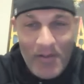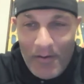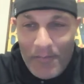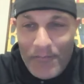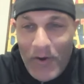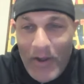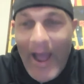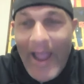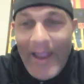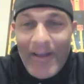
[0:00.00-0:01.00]
a very
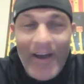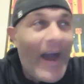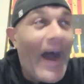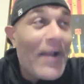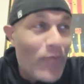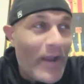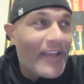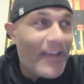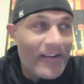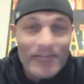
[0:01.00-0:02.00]
high, high
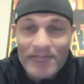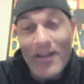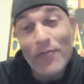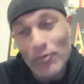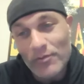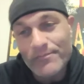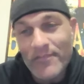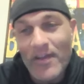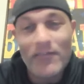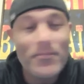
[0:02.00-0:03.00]
ranking, several
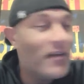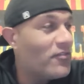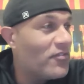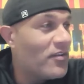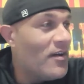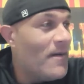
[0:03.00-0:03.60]
text message,